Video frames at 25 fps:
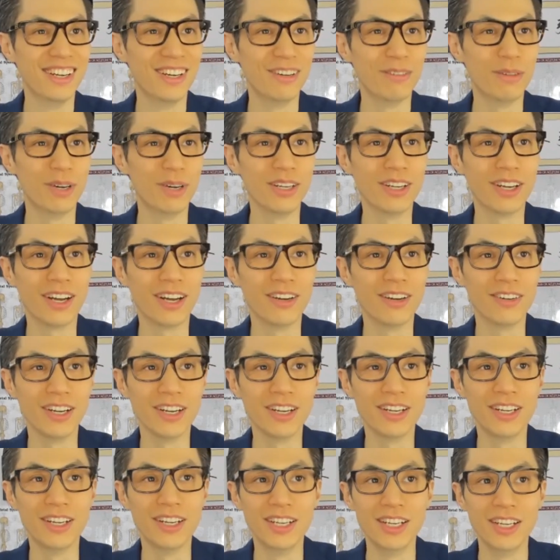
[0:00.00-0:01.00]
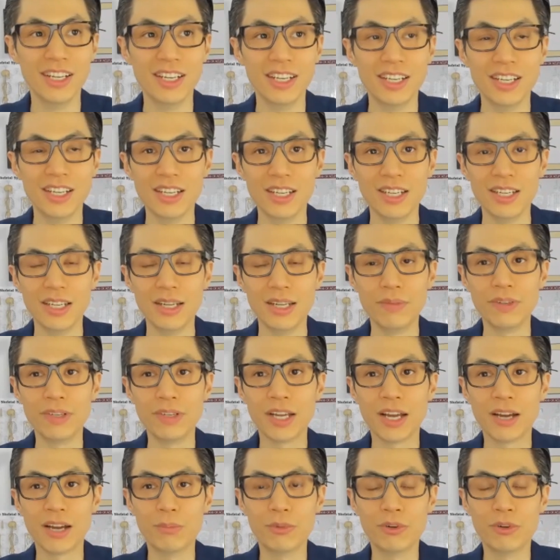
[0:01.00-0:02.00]
Why not, right? If
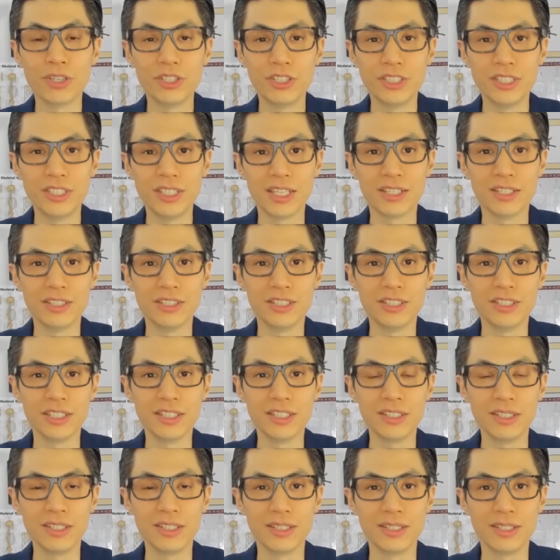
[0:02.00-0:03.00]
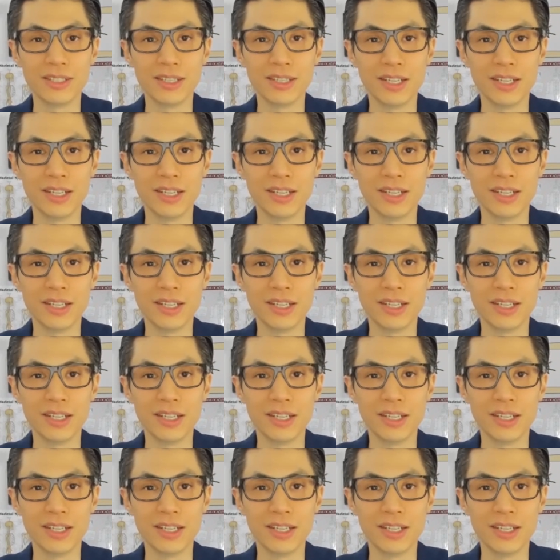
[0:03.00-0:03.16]
you have more chi energy,